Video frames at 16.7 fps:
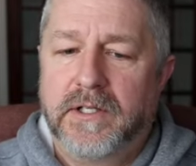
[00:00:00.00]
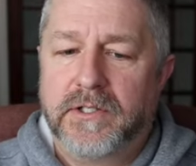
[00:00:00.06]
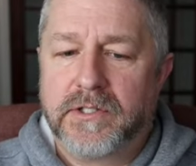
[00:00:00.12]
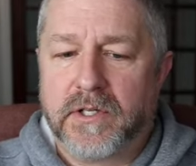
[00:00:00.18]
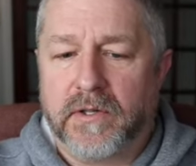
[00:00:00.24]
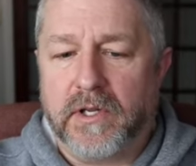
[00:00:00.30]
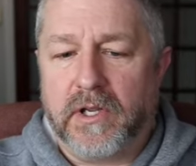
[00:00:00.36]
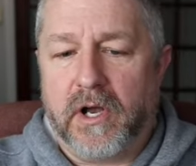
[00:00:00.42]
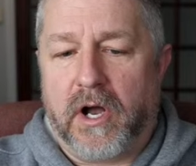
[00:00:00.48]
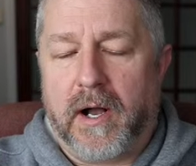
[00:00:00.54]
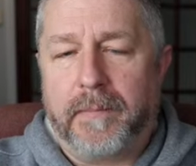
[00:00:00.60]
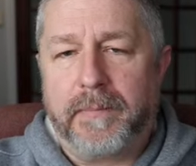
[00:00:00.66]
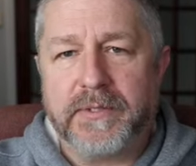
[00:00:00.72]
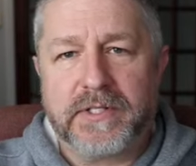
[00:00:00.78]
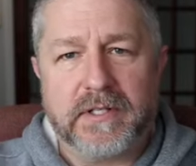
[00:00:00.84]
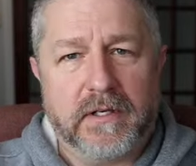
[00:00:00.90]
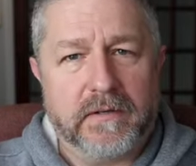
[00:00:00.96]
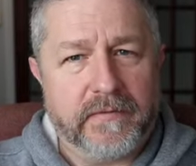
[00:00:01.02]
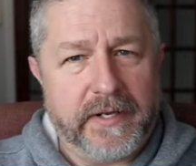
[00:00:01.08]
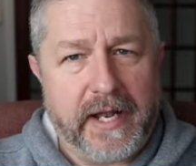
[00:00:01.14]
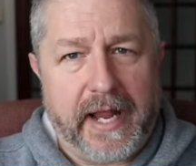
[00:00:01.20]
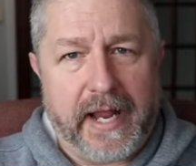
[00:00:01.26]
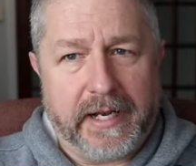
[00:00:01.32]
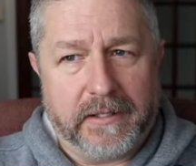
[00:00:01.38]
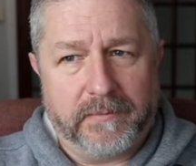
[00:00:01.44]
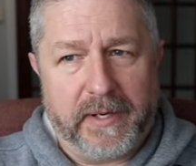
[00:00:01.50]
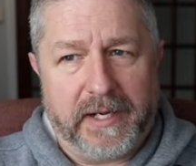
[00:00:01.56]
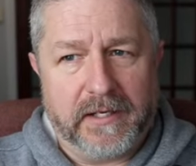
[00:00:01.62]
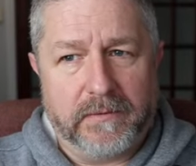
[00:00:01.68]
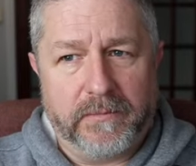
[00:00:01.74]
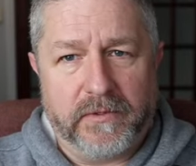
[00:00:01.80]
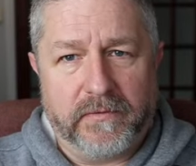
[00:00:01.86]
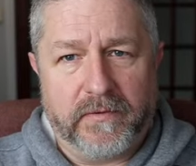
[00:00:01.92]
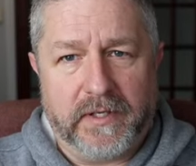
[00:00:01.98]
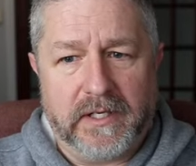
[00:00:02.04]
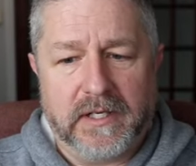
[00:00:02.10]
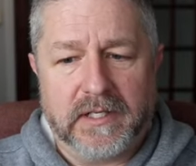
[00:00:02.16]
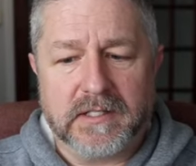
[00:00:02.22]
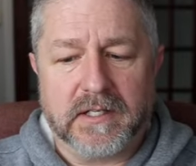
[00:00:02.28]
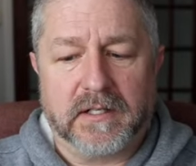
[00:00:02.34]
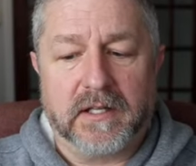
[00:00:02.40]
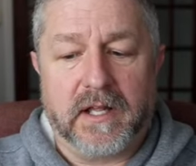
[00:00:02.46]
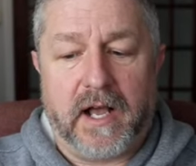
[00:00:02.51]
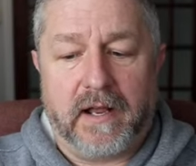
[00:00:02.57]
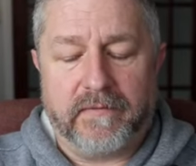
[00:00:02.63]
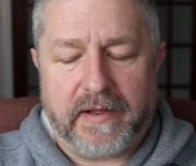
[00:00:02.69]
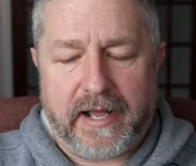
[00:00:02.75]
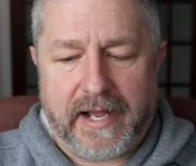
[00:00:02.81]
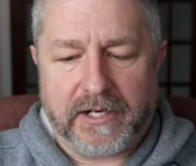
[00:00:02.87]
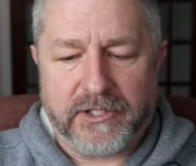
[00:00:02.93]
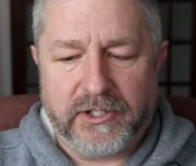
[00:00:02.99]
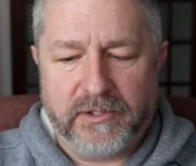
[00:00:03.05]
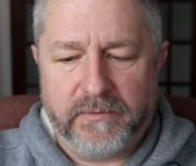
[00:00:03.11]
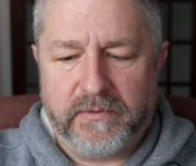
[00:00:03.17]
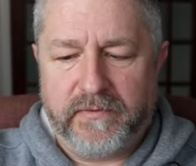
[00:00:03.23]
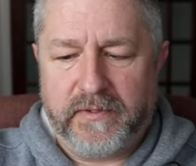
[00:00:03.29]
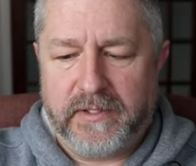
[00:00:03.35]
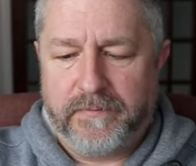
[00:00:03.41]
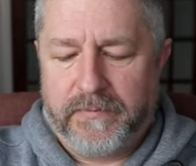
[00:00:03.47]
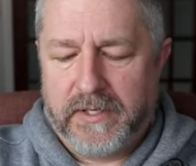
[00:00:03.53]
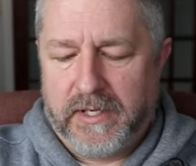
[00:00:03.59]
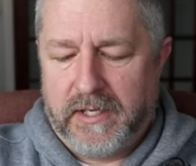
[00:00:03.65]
So the opposite of an animated movie is a live action movie.